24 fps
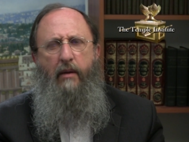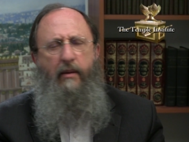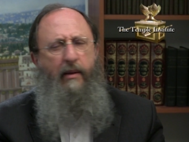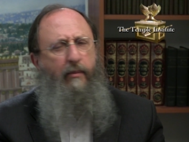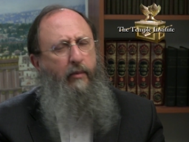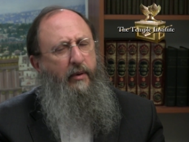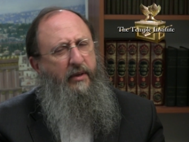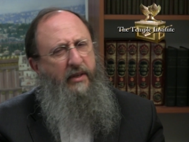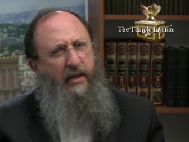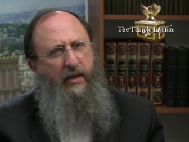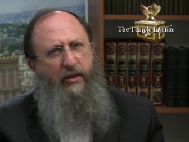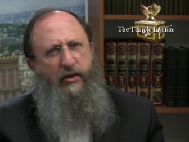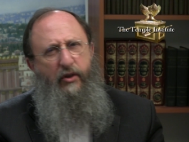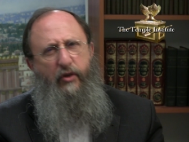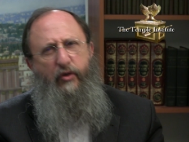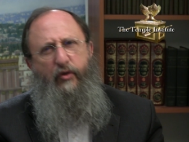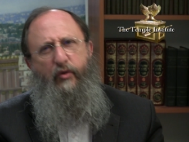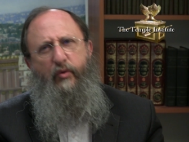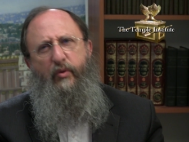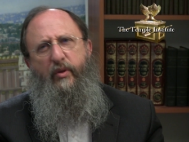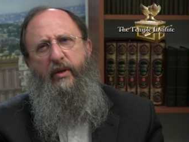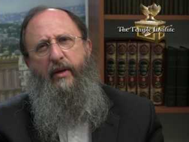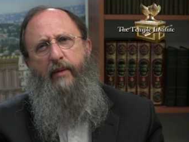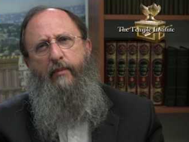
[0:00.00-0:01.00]
Maybe we tend to
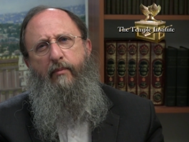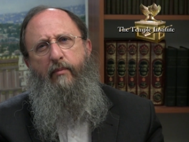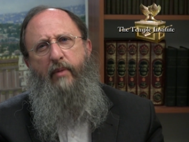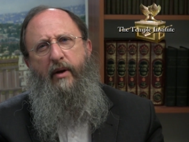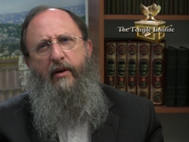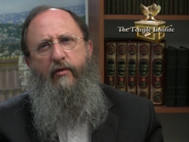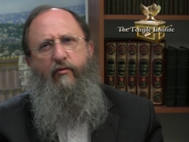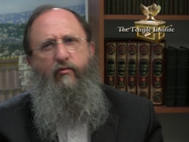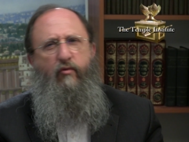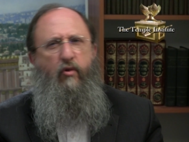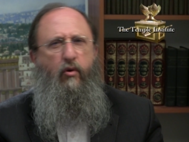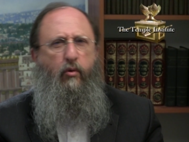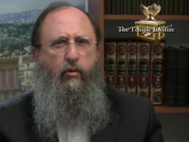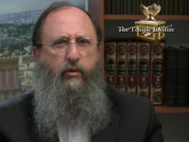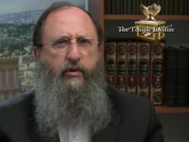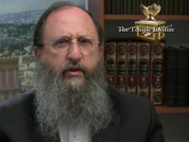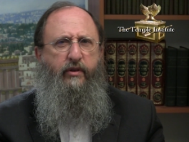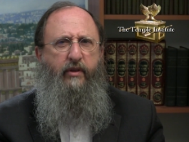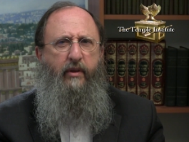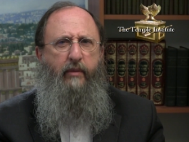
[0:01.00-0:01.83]
do them by rote.